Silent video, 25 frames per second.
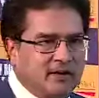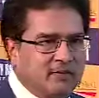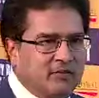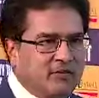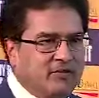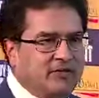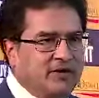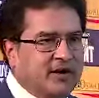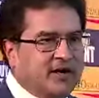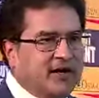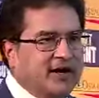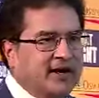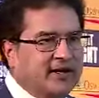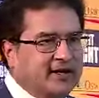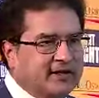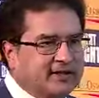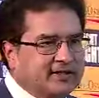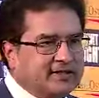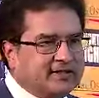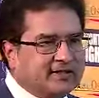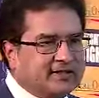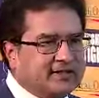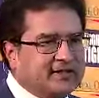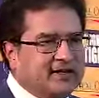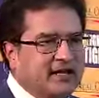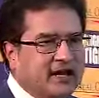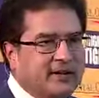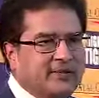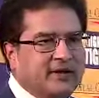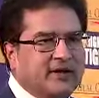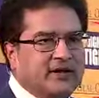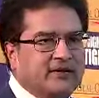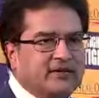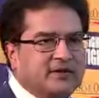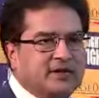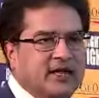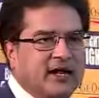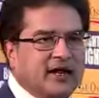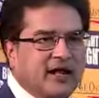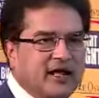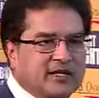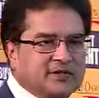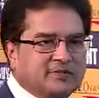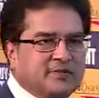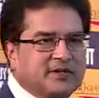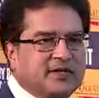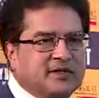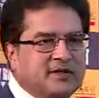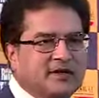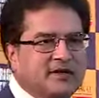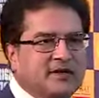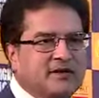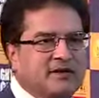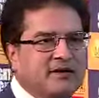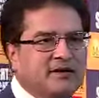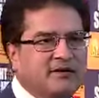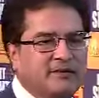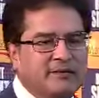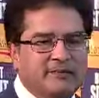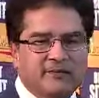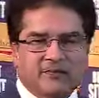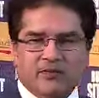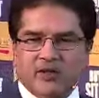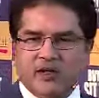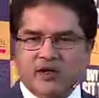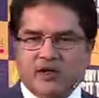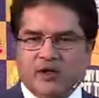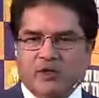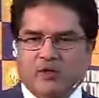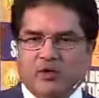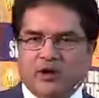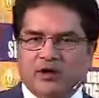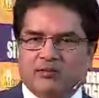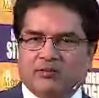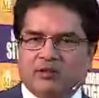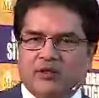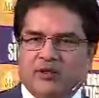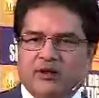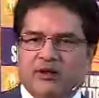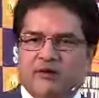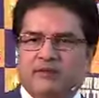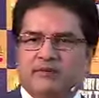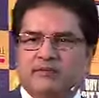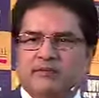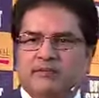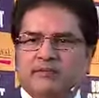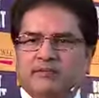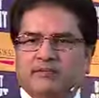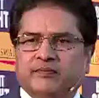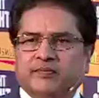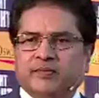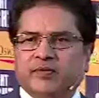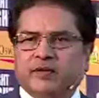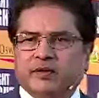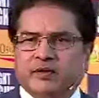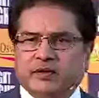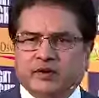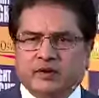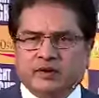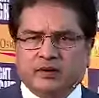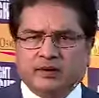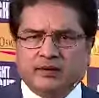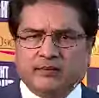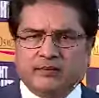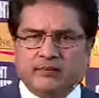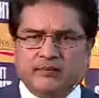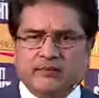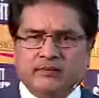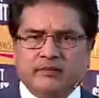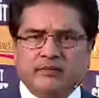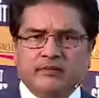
Buffett letters. I mean, that has been the one of the.